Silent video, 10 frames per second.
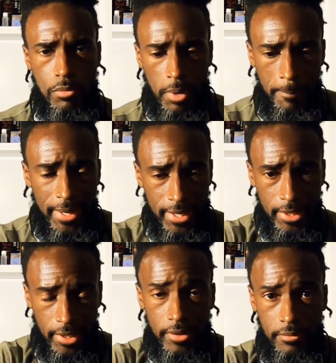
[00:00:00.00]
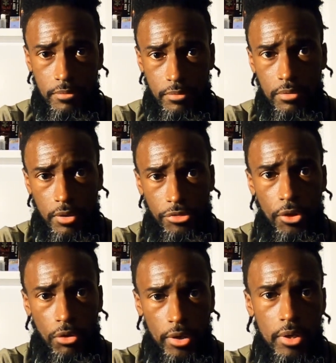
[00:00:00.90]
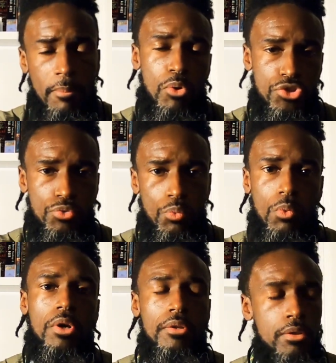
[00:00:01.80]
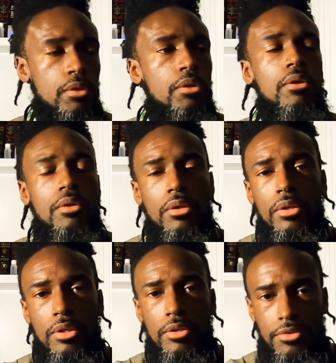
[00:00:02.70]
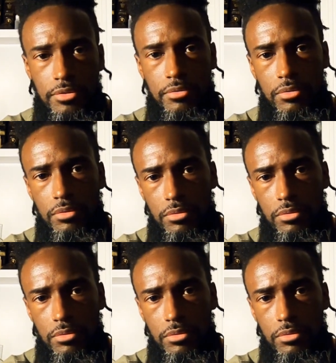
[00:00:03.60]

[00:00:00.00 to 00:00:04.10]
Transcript: by making it the thought and emotion one is